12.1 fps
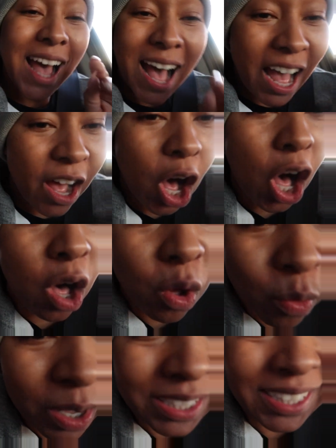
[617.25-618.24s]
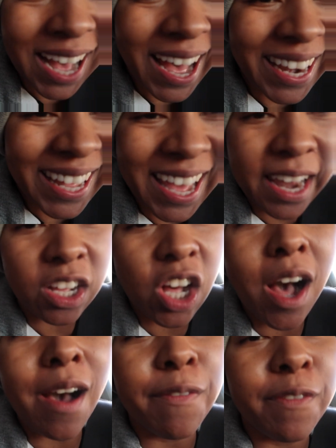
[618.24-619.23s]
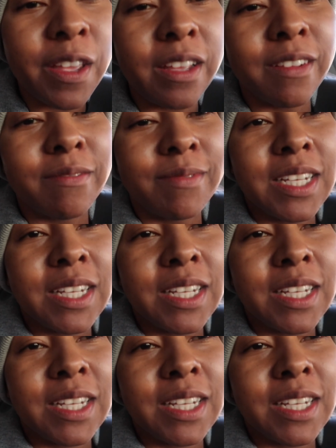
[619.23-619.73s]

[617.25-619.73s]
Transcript: I always gotta get a coffee